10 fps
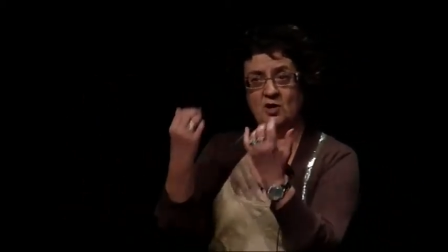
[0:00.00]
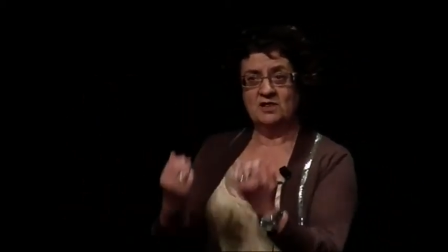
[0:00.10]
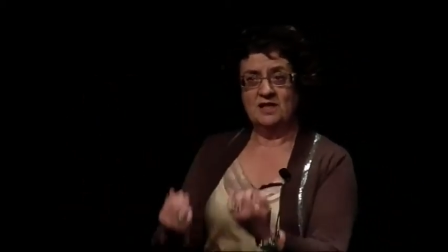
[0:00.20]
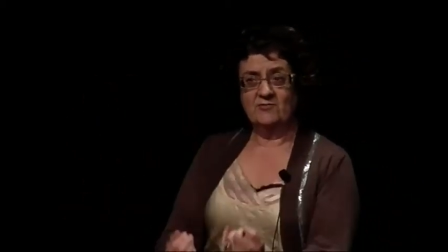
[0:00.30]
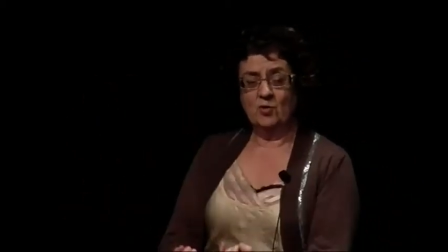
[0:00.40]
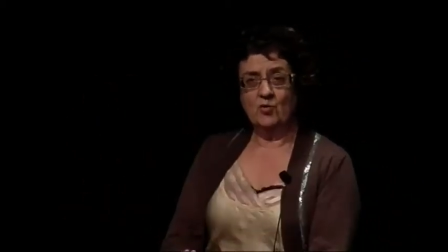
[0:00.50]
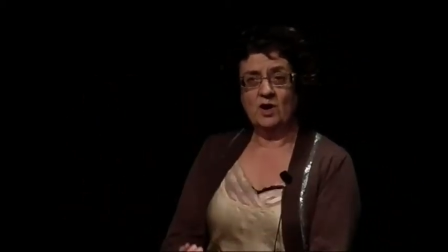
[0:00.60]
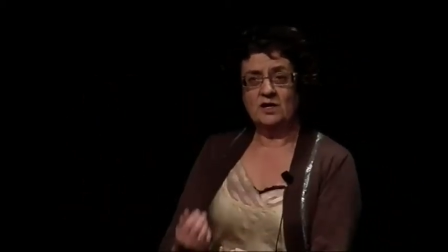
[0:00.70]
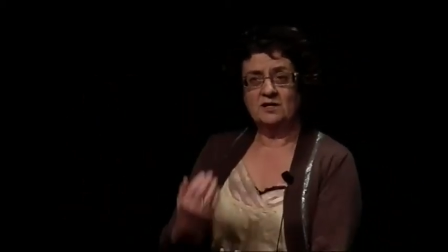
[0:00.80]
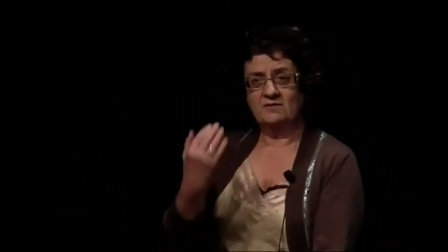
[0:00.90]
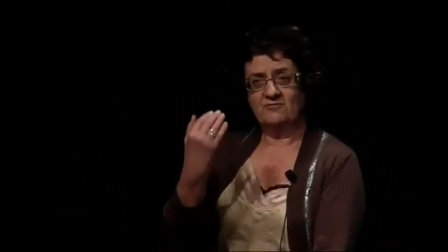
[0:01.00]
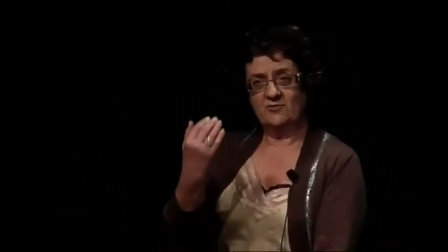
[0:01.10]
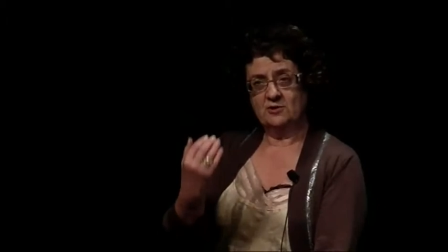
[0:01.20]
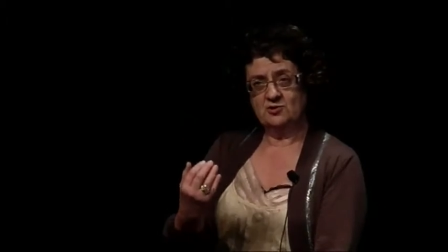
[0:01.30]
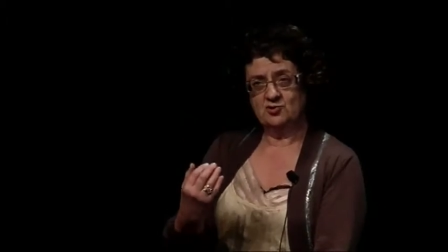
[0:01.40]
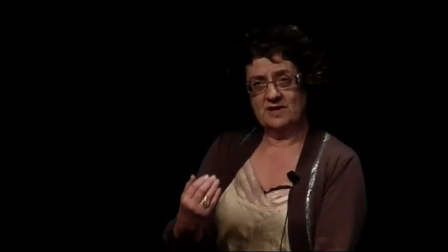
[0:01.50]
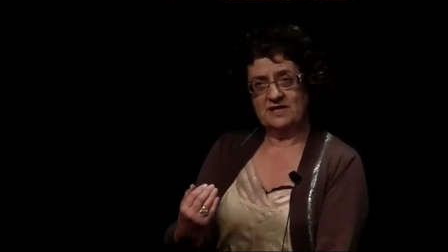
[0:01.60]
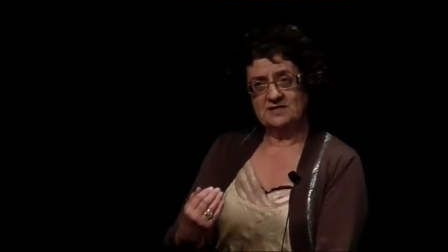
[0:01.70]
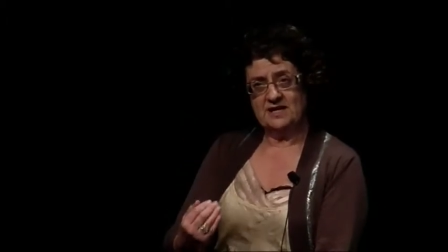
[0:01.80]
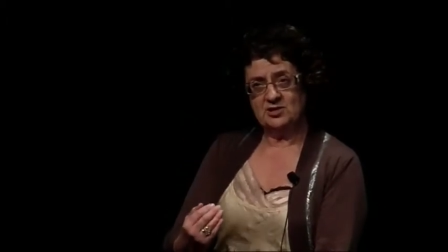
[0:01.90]
level one, a full
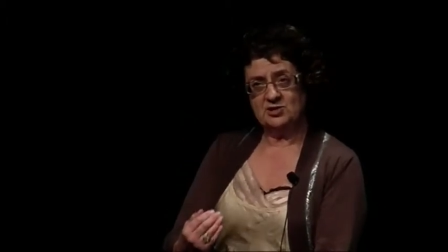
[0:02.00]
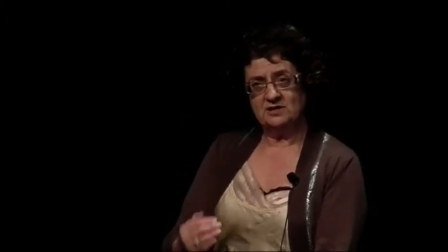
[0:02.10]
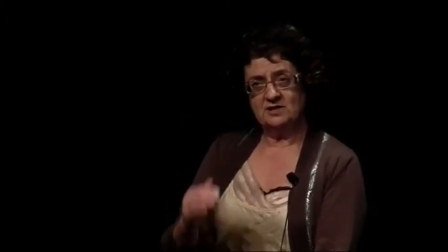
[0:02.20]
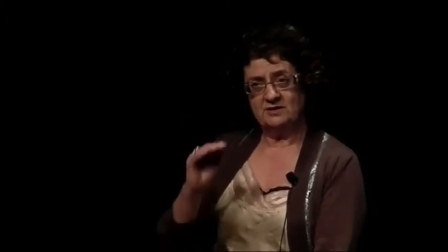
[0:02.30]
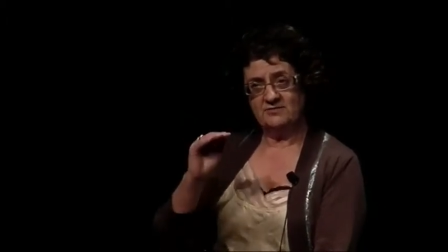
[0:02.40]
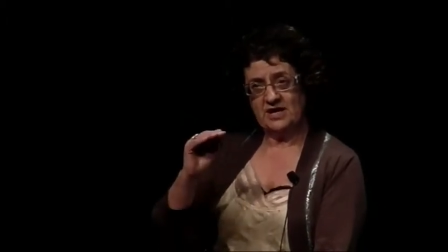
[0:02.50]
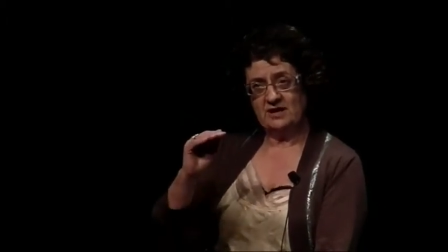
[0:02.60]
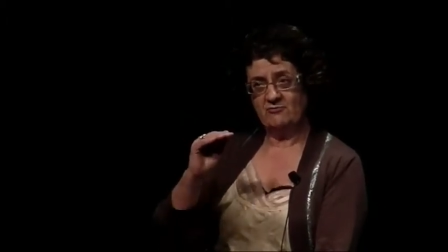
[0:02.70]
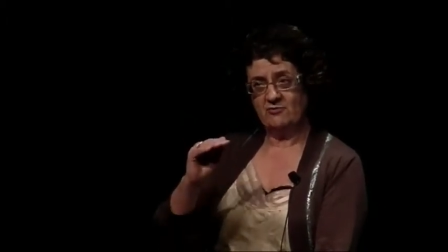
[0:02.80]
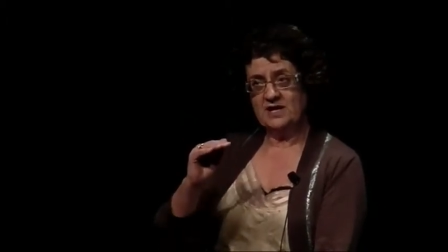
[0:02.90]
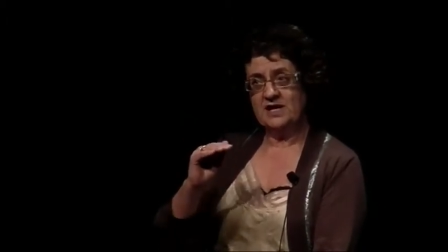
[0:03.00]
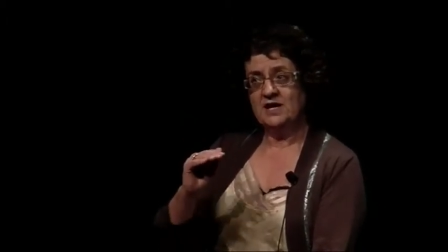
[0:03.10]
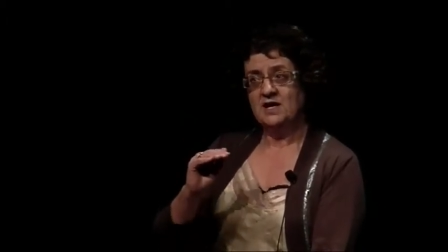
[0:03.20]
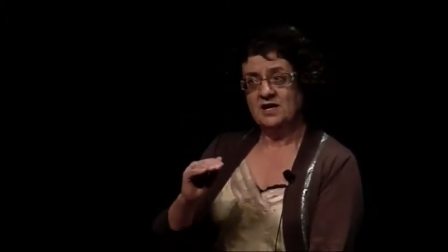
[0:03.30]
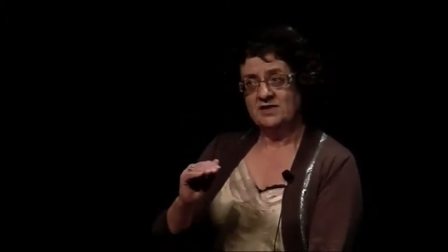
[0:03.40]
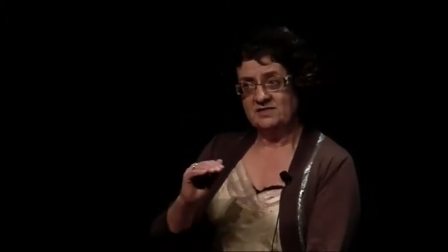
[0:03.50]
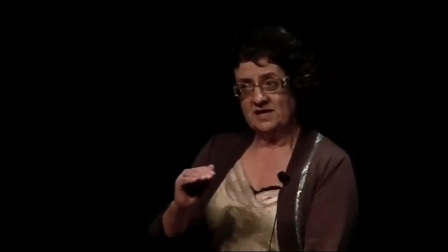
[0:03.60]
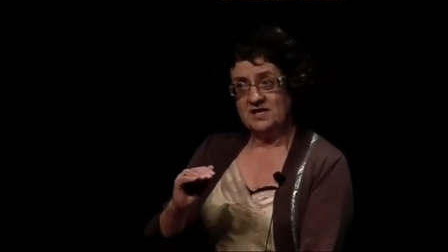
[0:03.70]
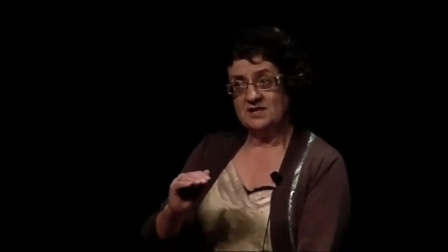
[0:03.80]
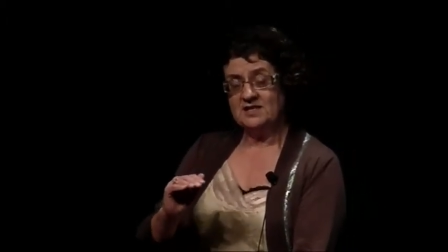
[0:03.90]
transaction of
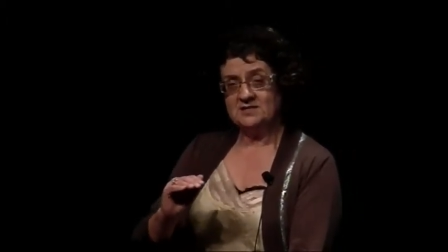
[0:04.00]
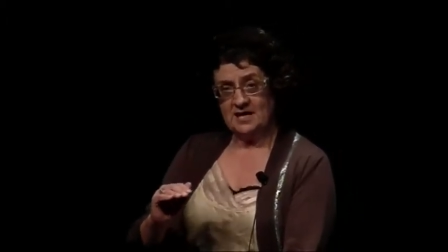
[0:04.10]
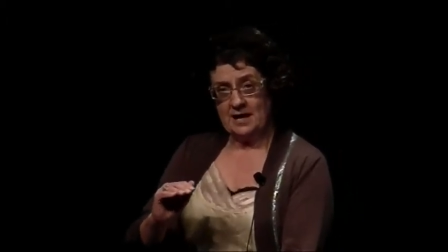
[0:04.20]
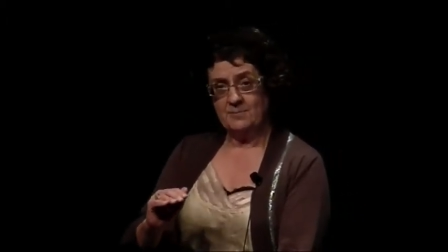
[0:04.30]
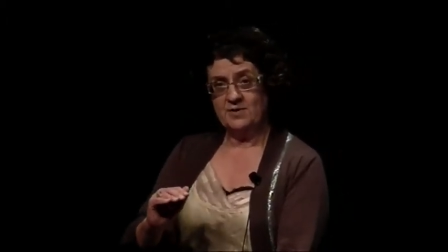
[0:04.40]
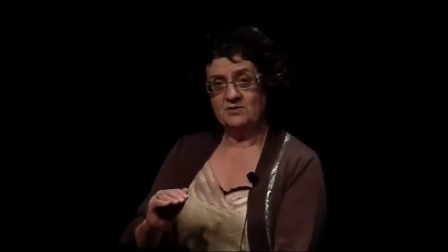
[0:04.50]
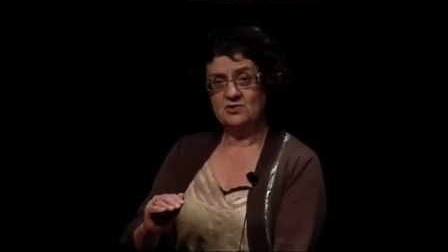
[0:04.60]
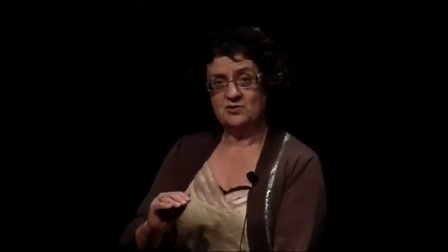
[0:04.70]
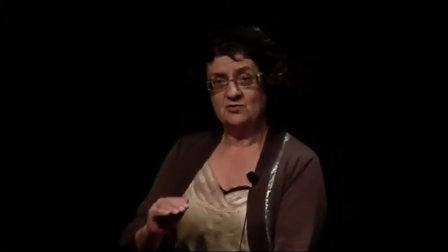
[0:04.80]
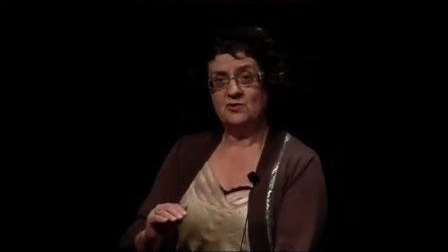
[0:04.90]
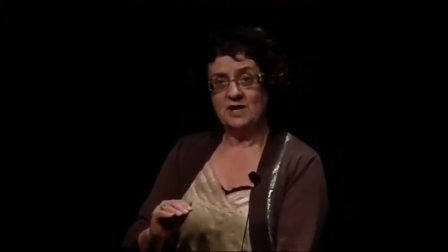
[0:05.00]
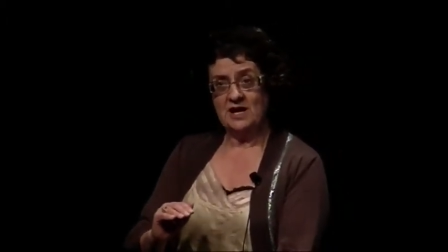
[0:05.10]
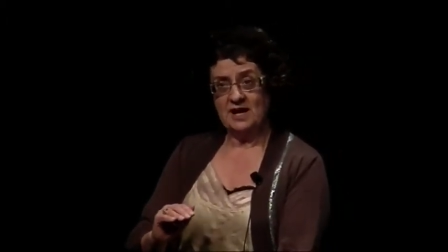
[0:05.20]
everything that's happened to